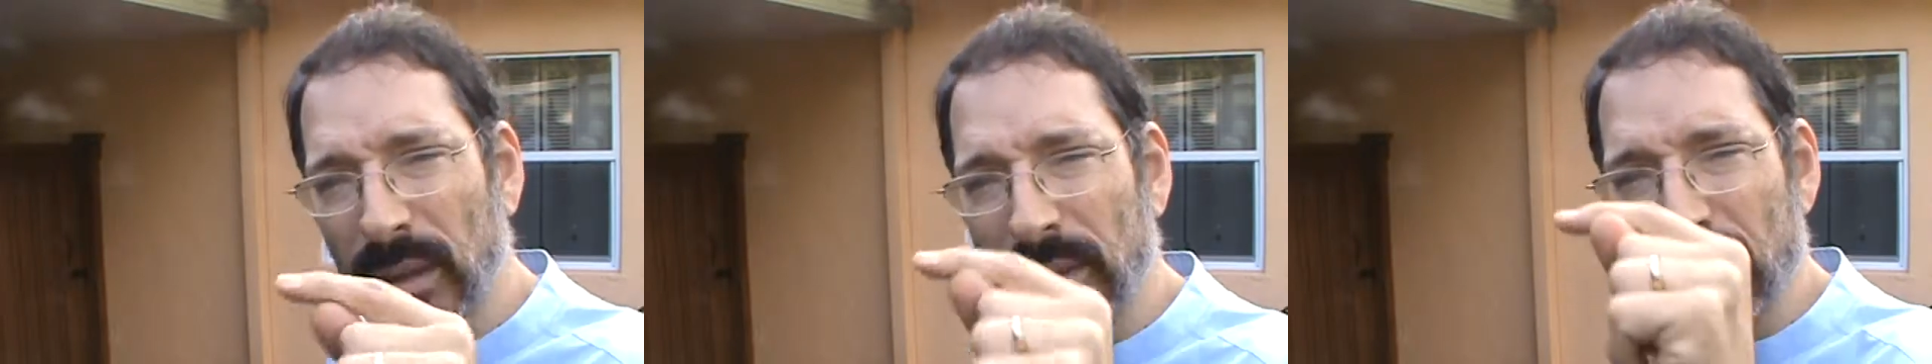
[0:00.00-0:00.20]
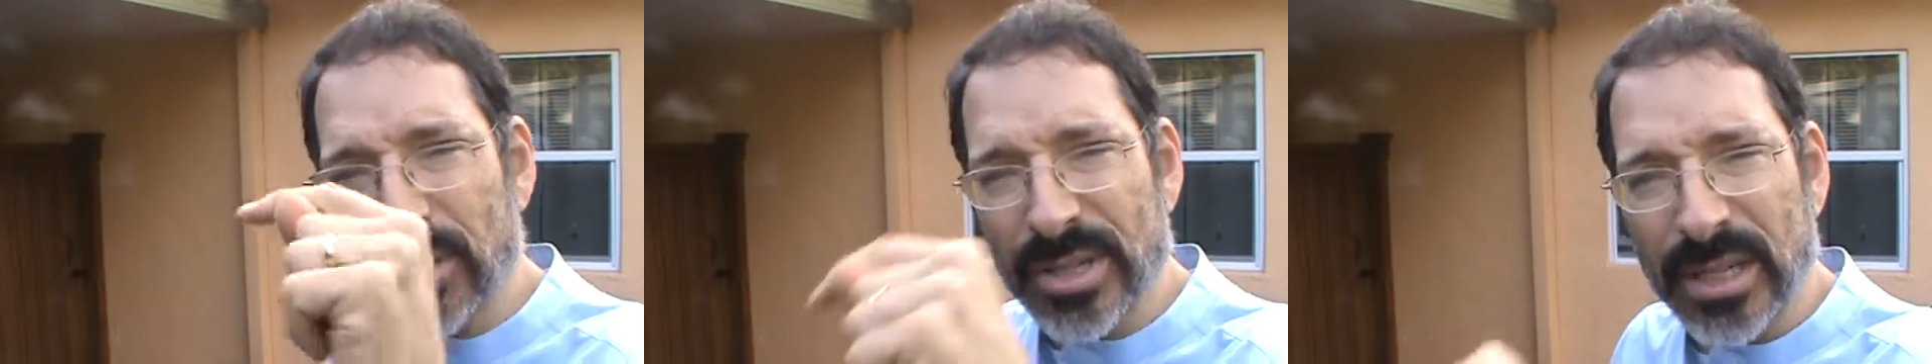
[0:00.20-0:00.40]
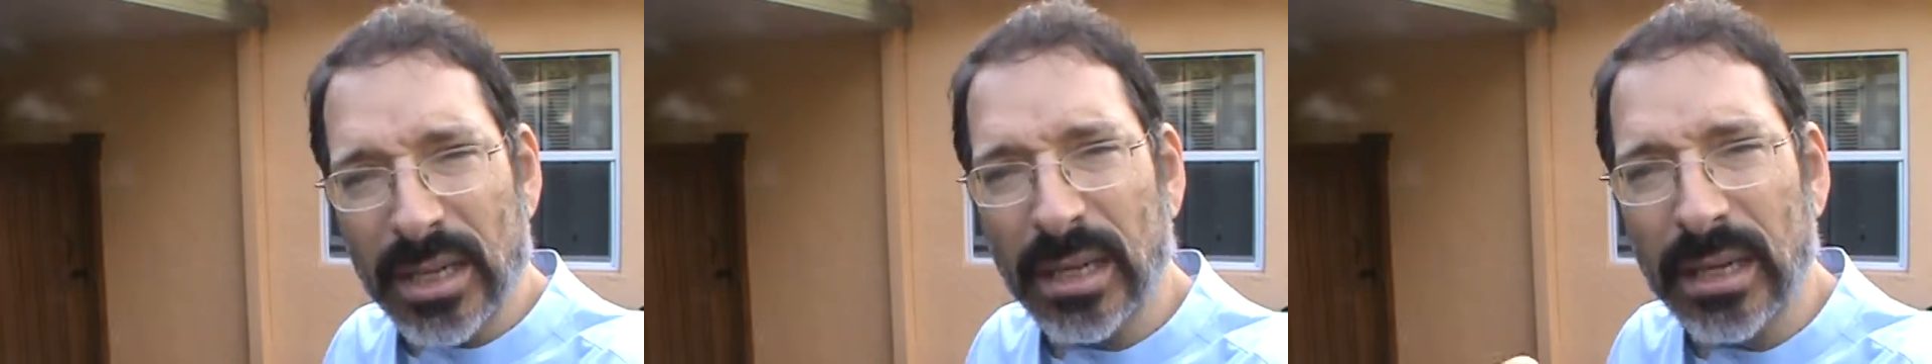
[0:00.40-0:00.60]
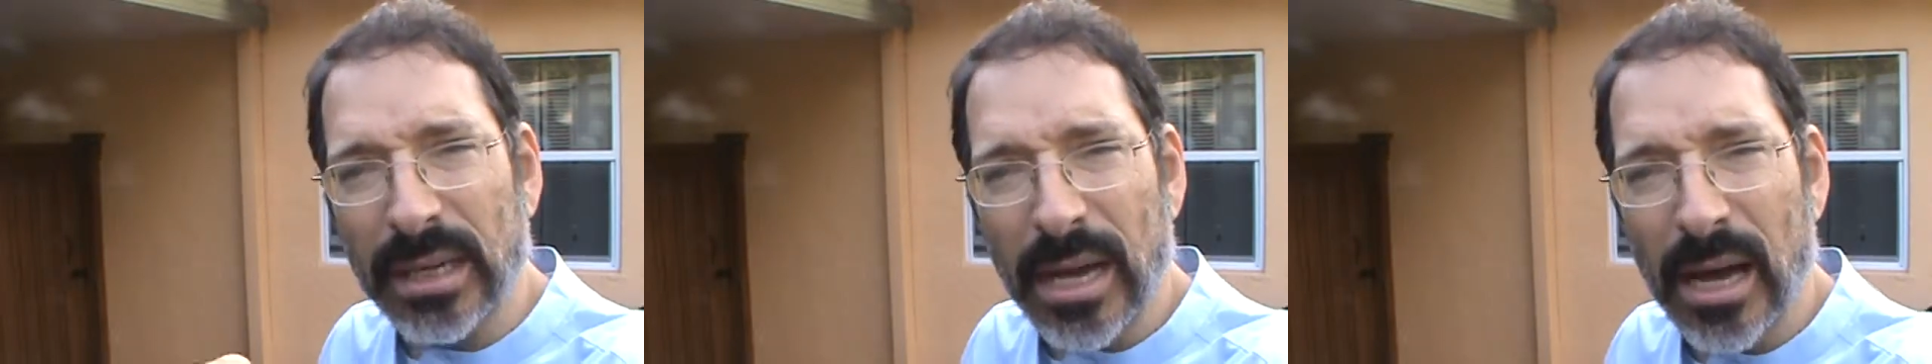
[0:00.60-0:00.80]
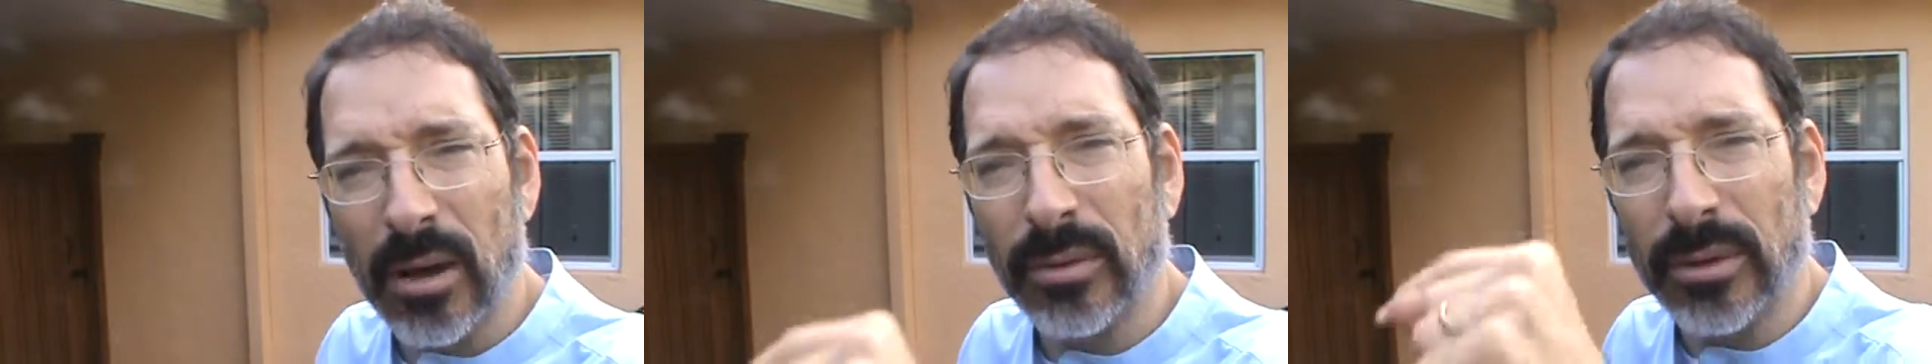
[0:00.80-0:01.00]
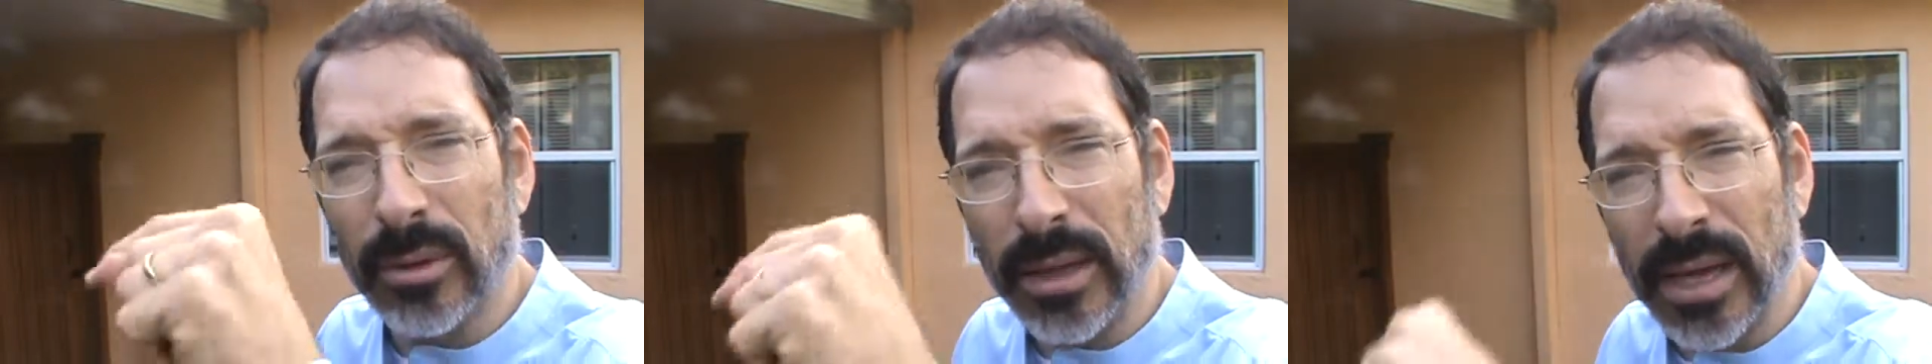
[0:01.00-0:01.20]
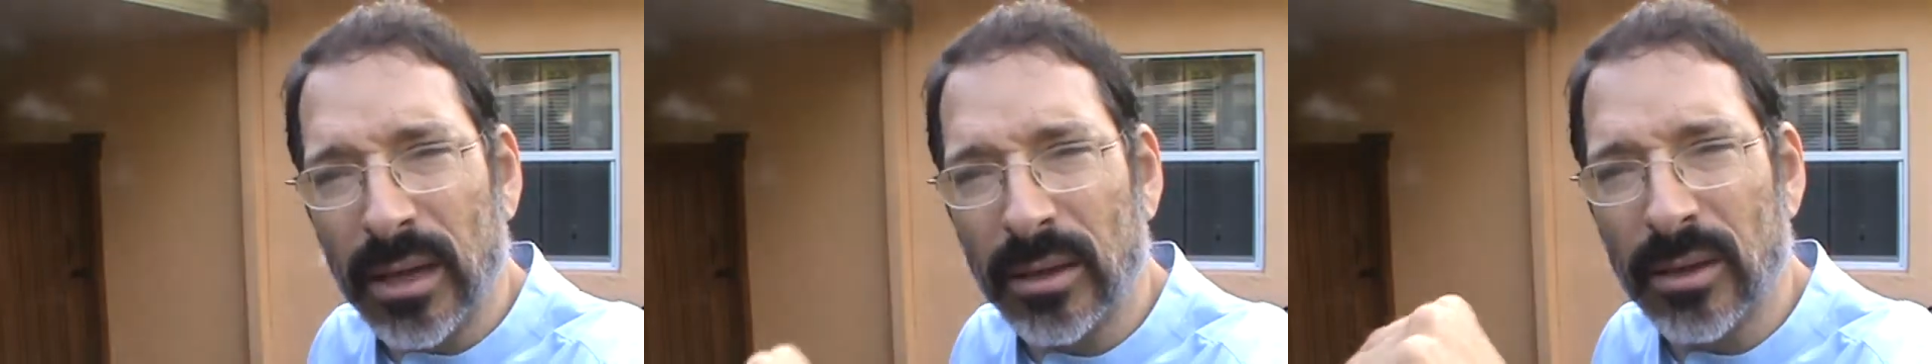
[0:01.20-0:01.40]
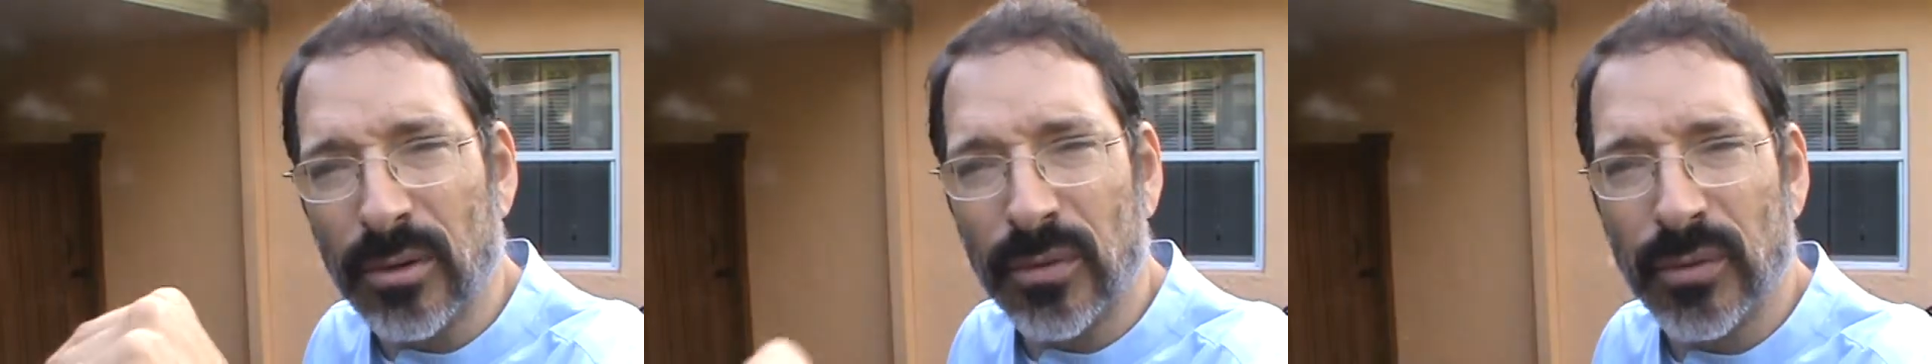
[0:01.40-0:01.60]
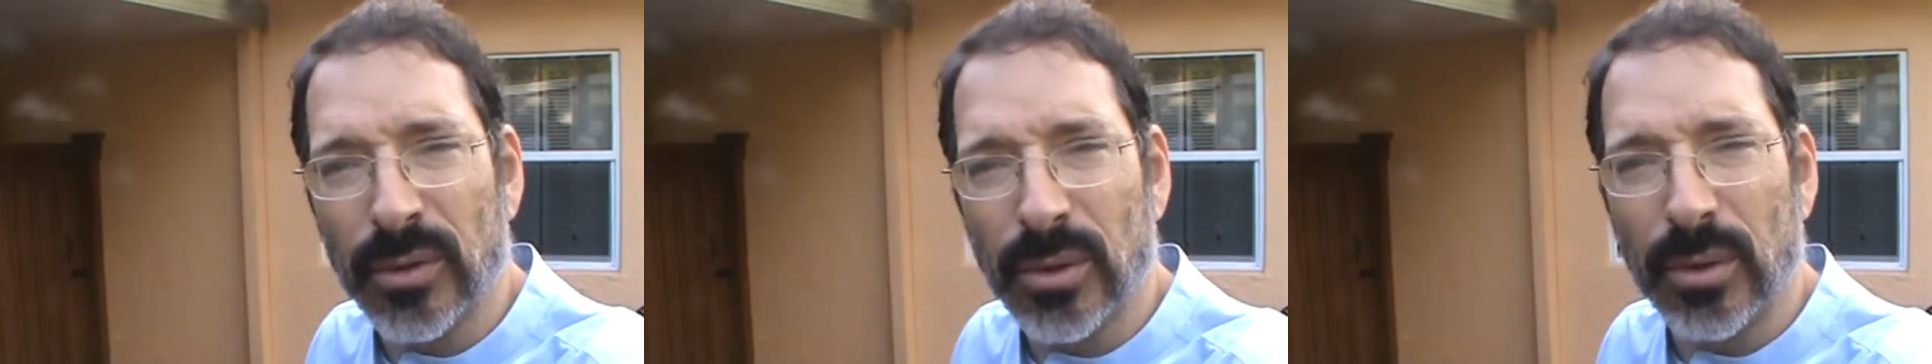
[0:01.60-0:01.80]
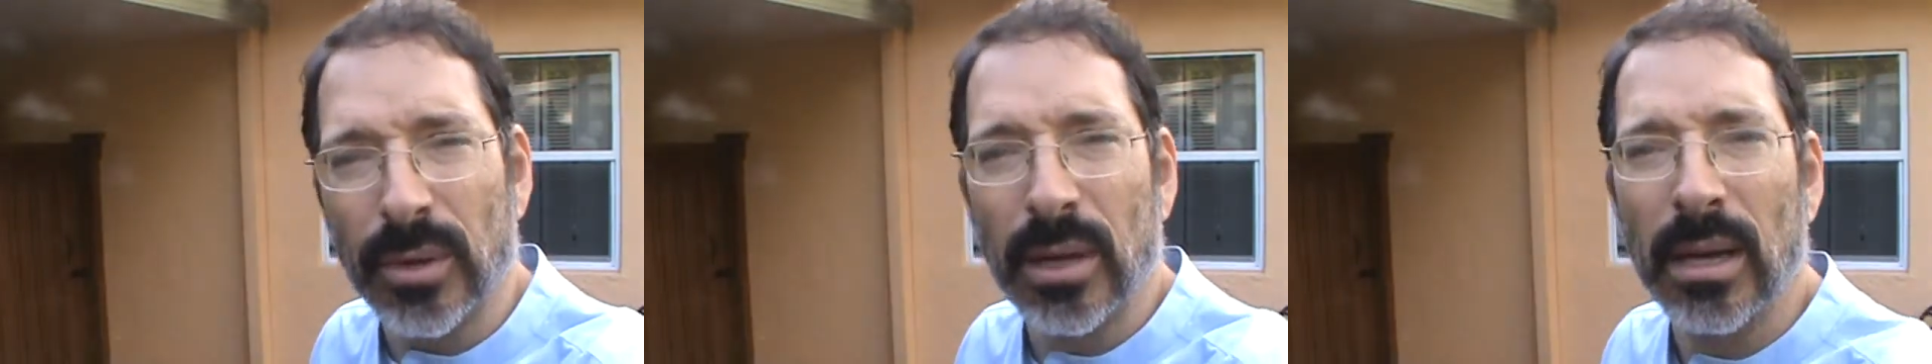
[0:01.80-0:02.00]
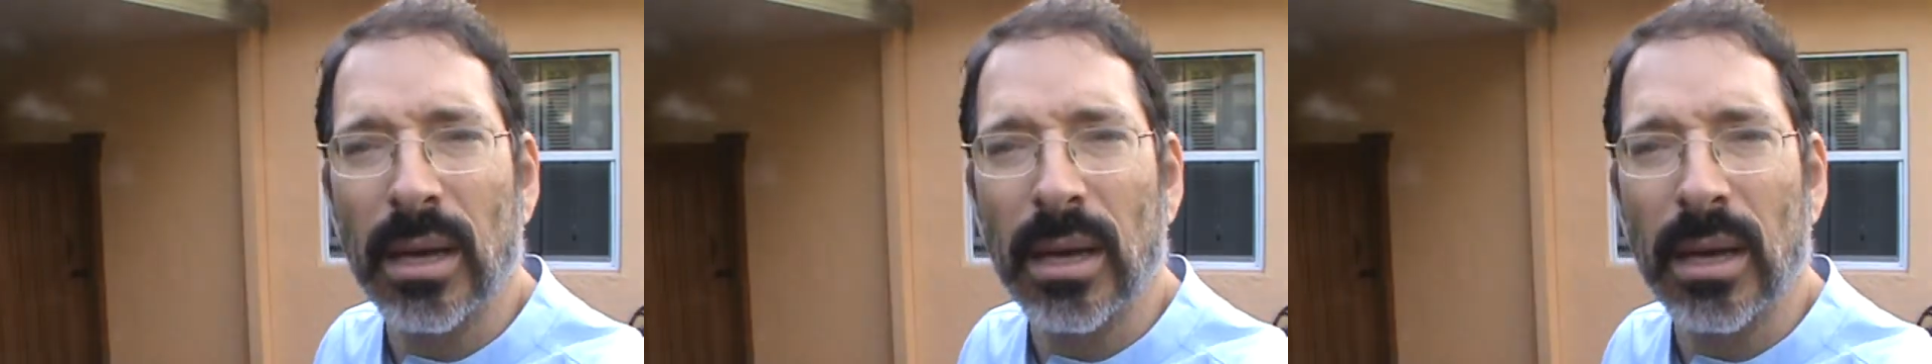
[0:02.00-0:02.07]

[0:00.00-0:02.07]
They're sitting down, they're getting their food.